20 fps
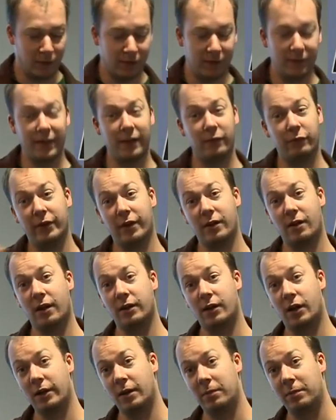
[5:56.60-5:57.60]
Once you then figure
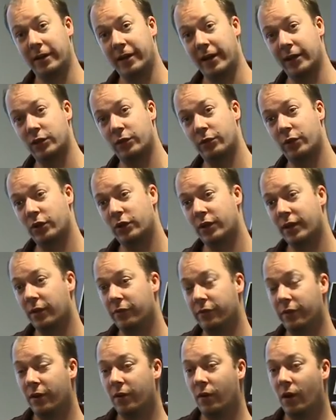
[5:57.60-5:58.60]
out how your application works, you
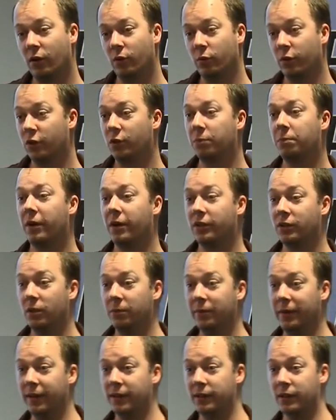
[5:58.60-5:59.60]
can figure out which parts
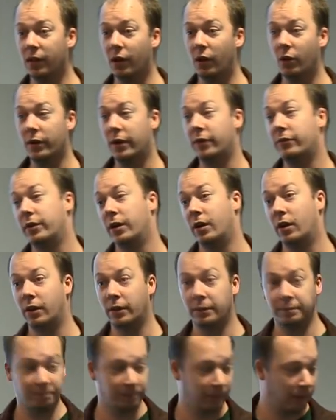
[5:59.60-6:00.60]
are being slow, if they
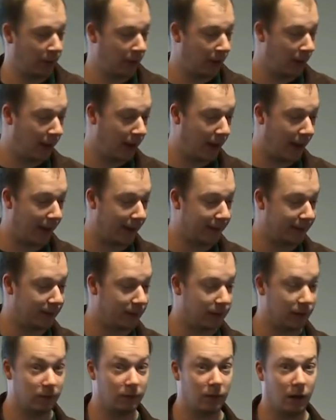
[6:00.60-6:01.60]
are, and
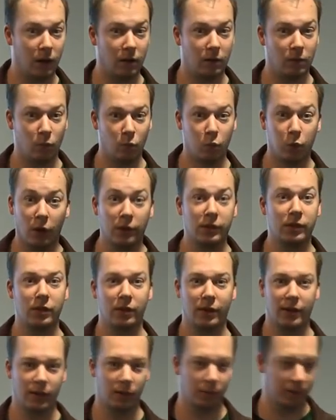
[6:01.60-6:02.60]
what
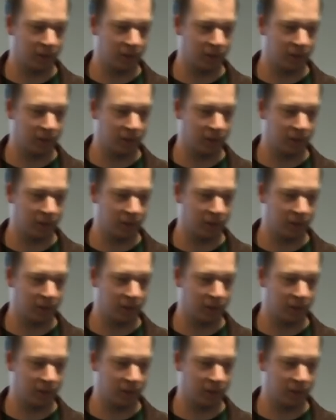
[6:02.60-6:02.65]
you can